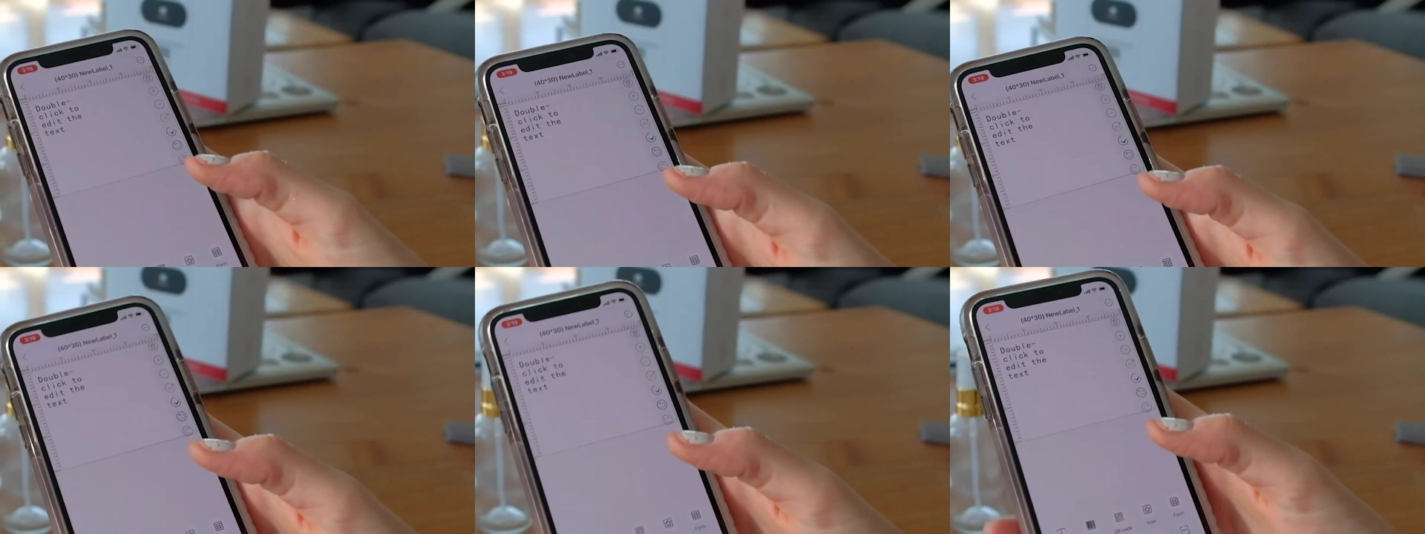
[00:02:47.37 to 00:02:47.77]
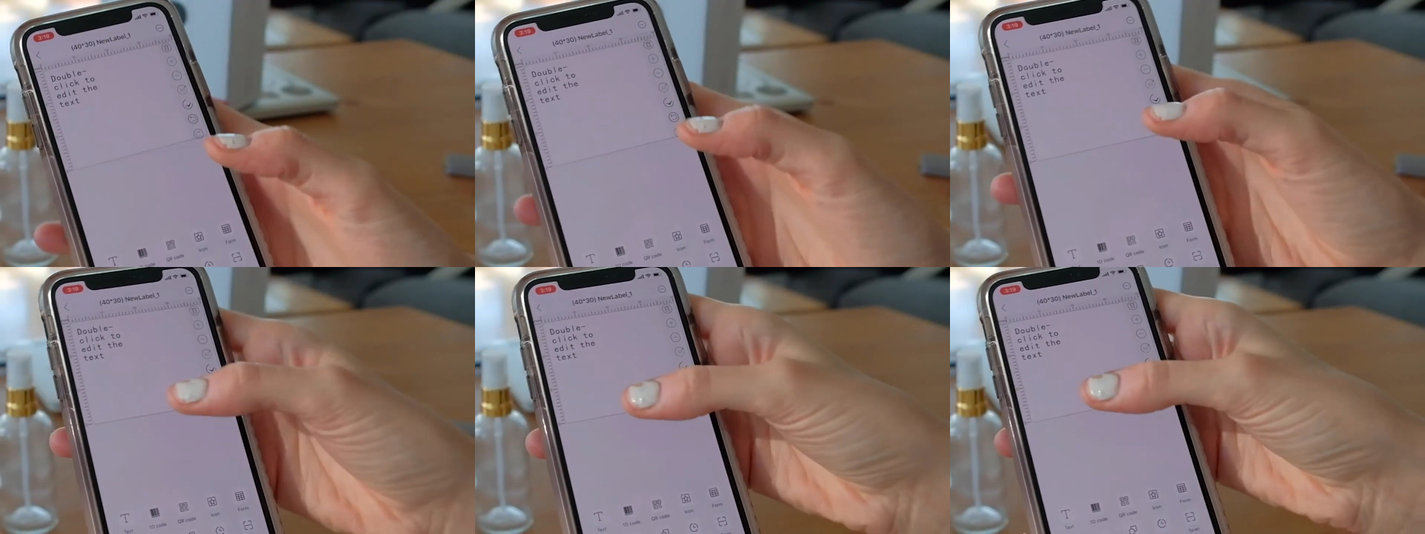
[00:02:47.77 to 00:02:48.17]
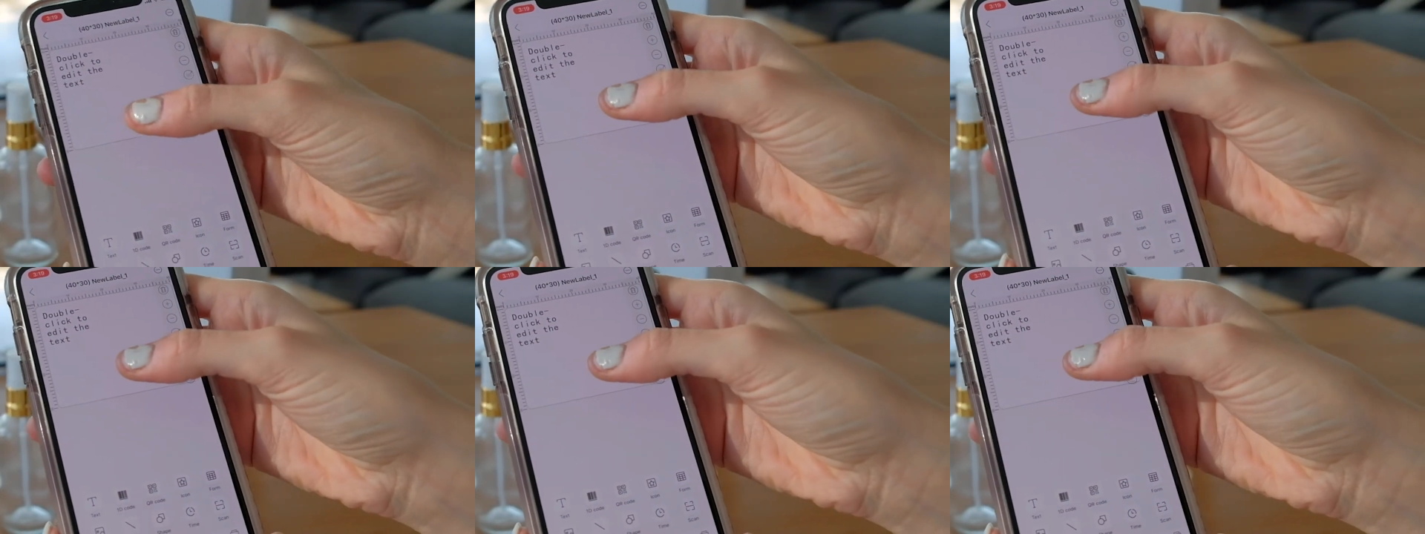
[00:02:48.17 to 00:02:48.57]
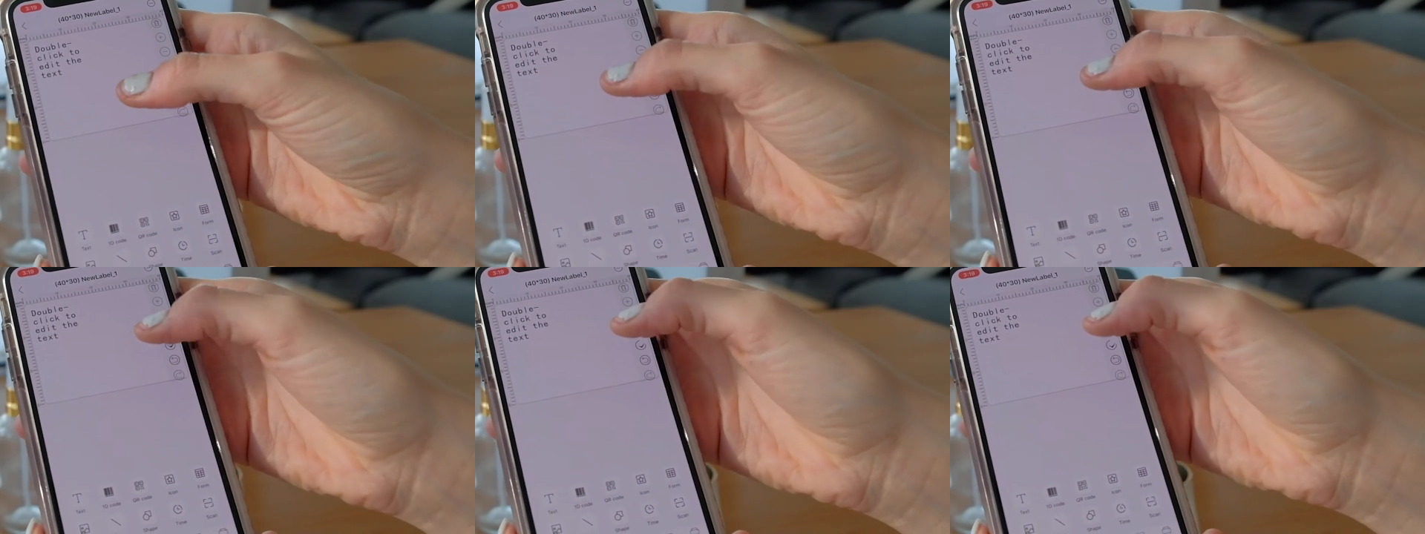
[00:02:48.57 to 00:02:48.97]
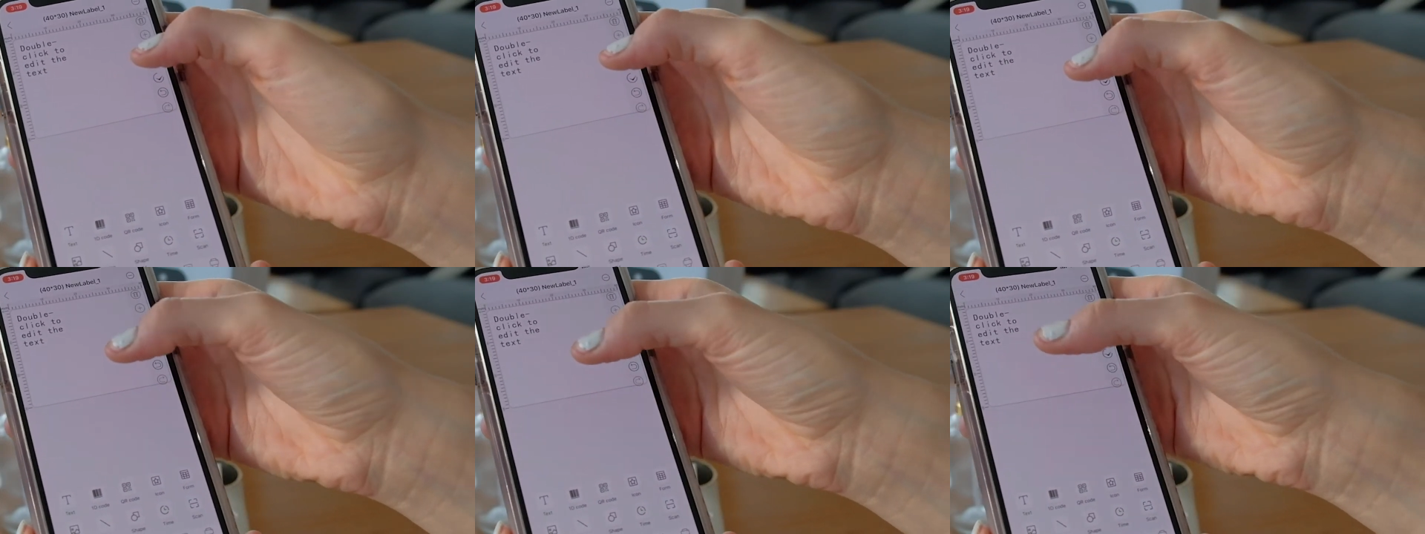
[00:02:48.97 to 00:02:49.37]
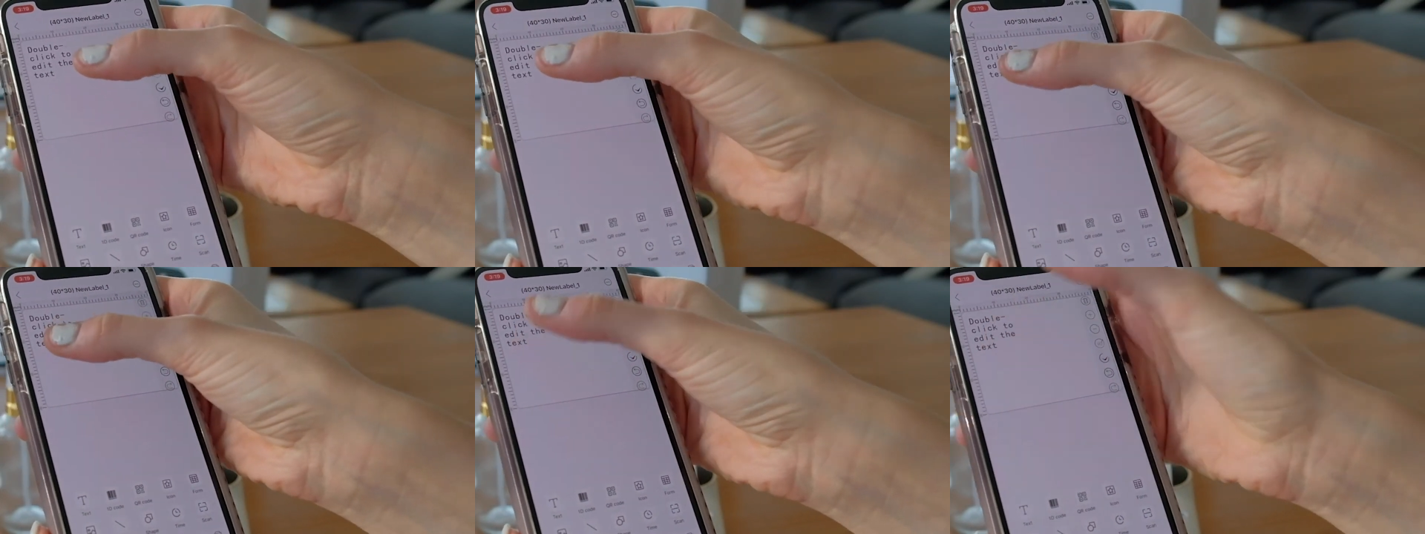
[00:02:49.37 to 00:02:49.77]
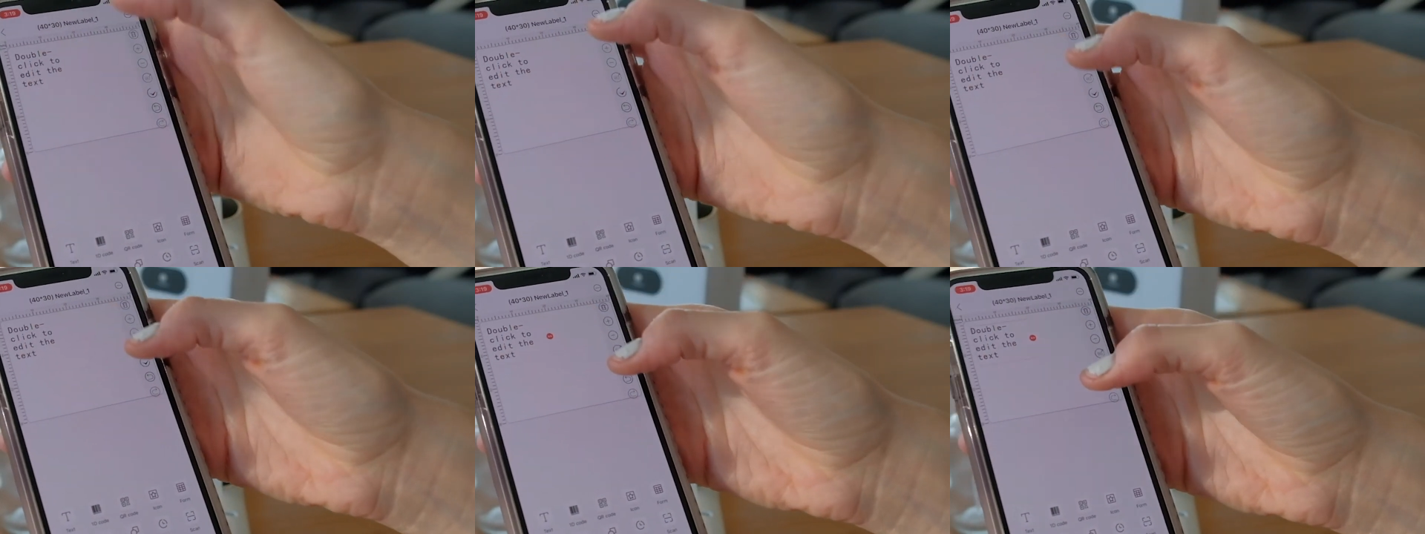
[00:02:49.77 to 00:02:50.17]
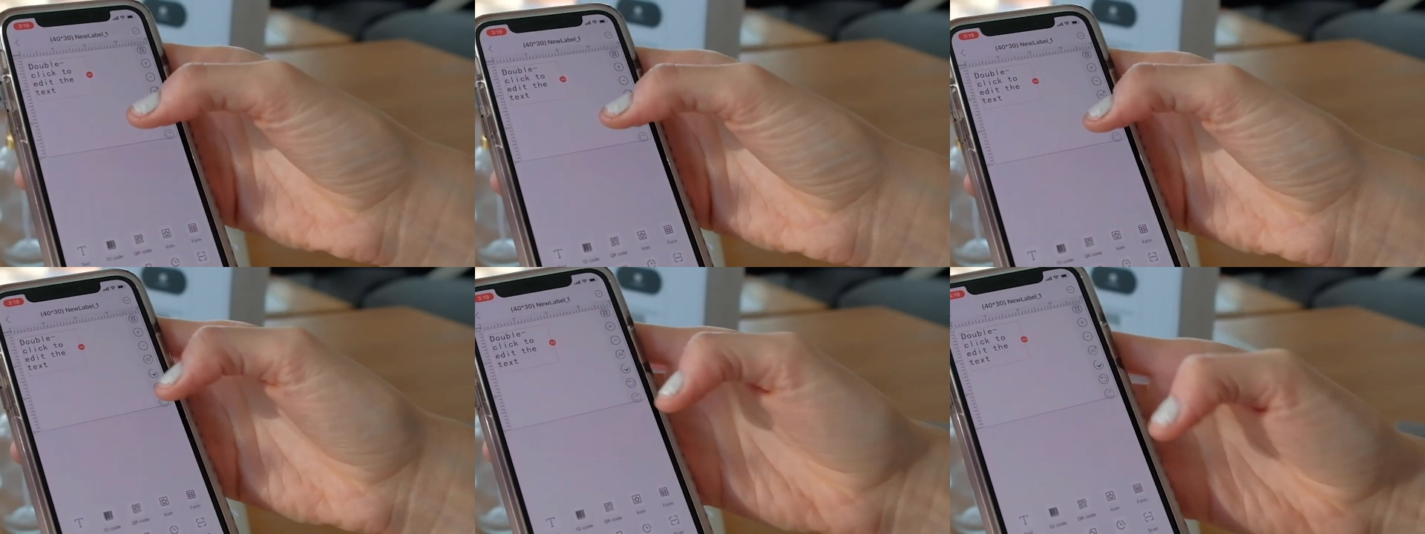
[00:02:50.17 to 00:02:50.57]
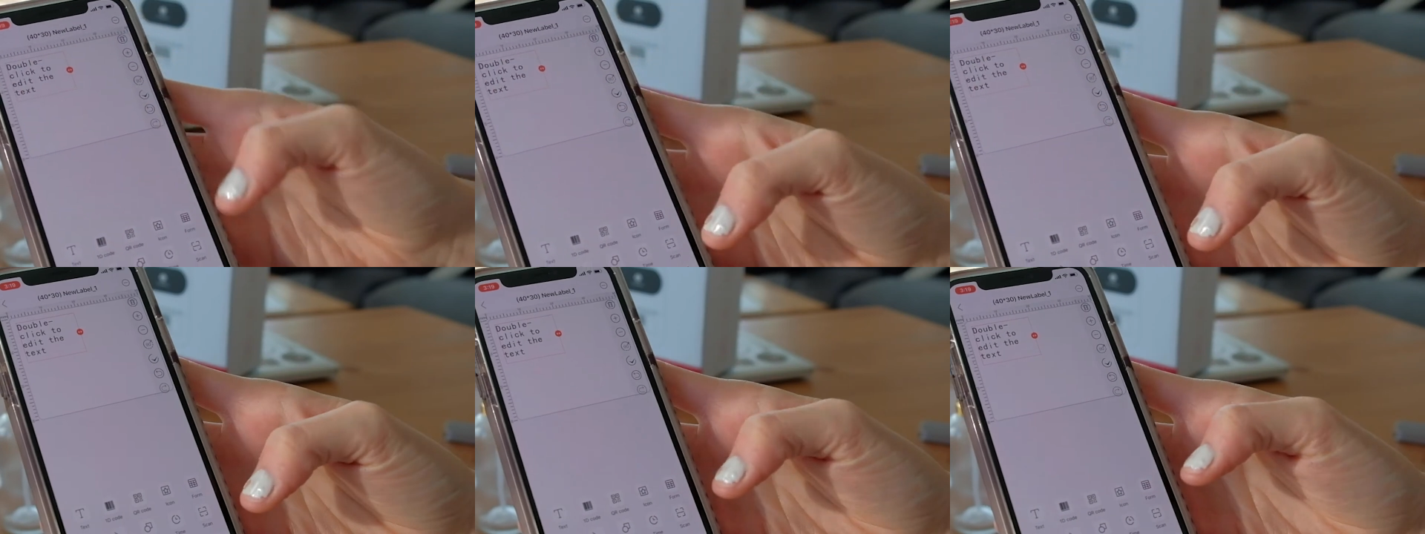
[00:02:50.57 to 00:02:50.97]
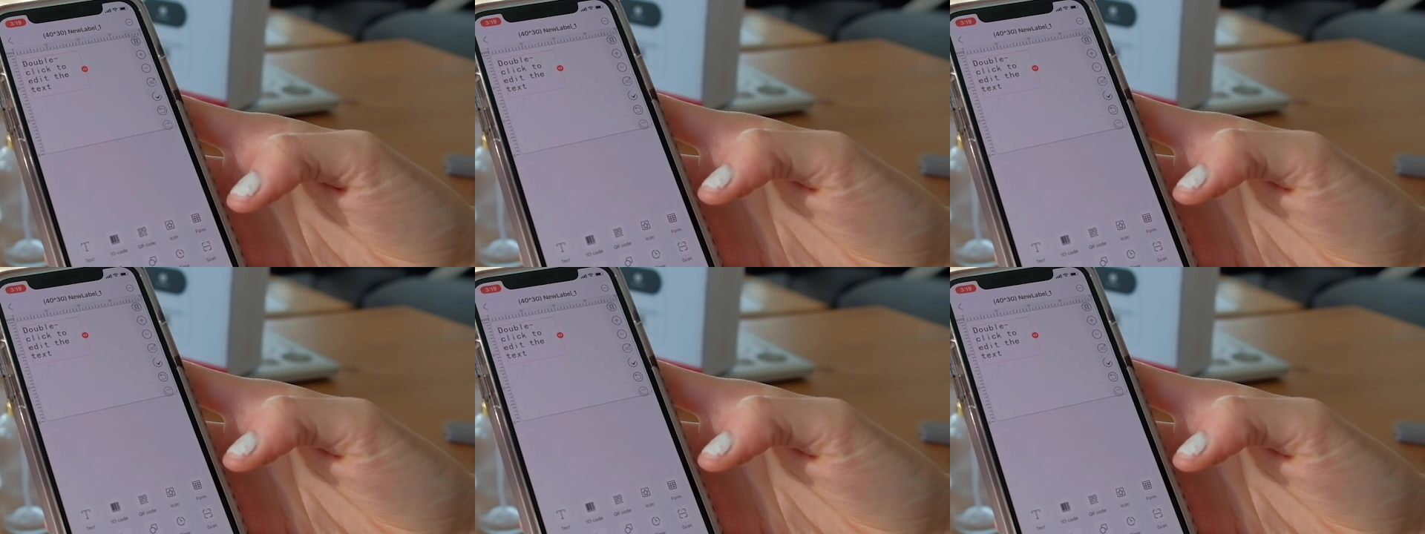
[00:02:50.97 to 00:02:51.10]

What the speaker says: [unreadable: no face in view]